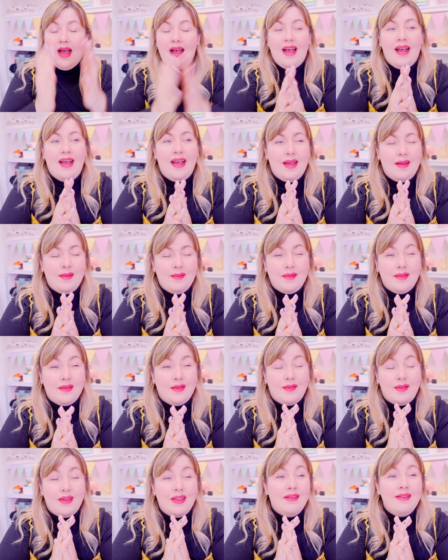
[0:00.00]
Um,
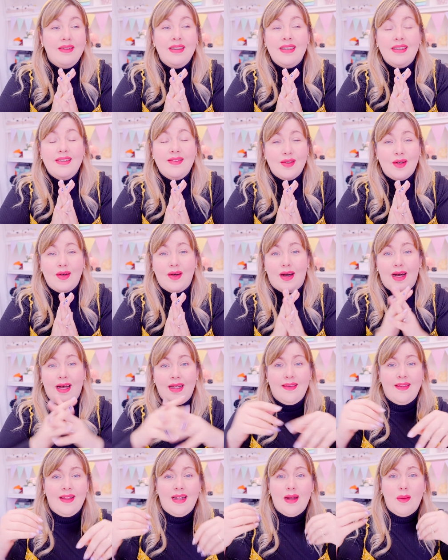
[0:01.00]
they're really really sore
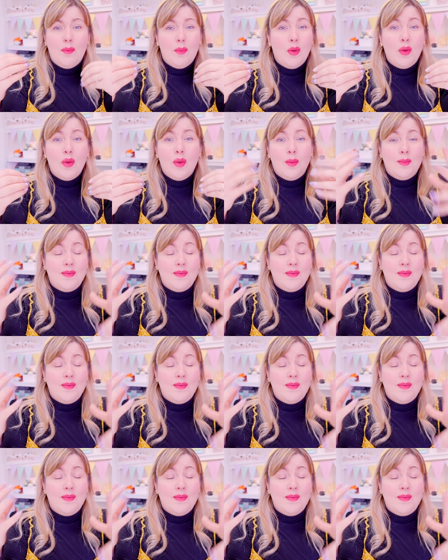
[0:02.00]
and then I woke